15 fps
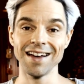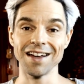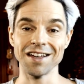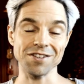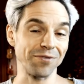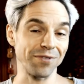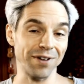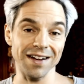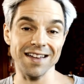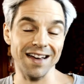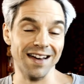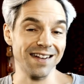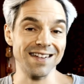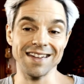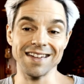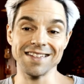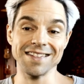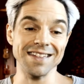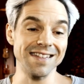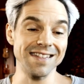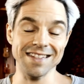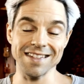So Final Cut
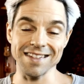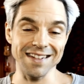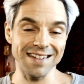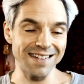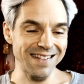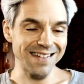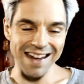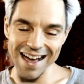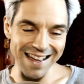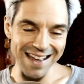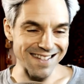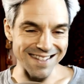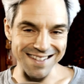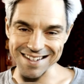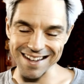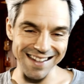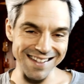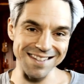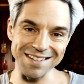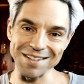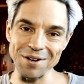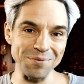does
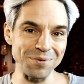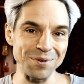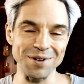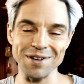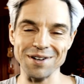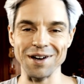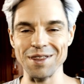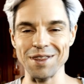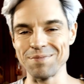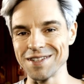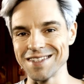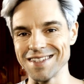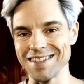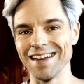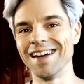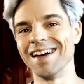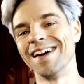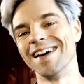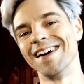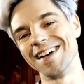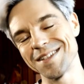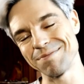just not work on the PC.
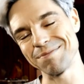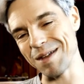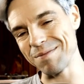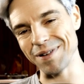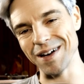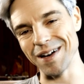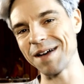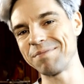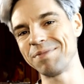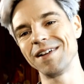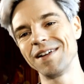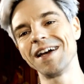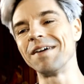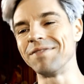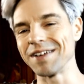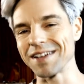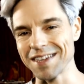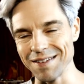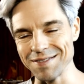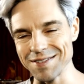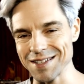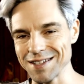It's made by Apple. Apple
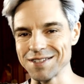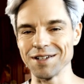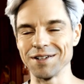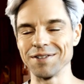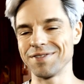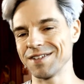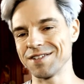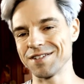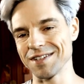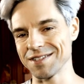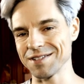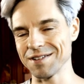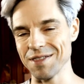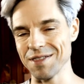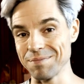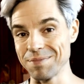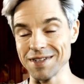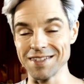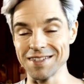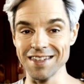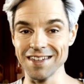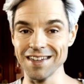keeps its software just on the
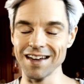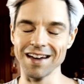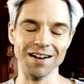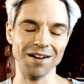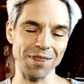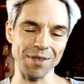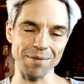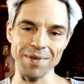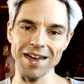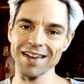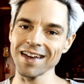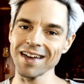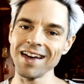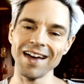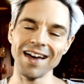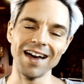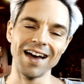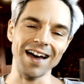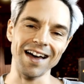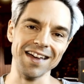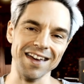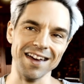PC, on the Mac.
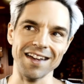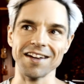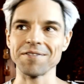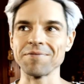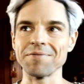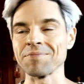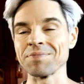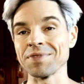I get it.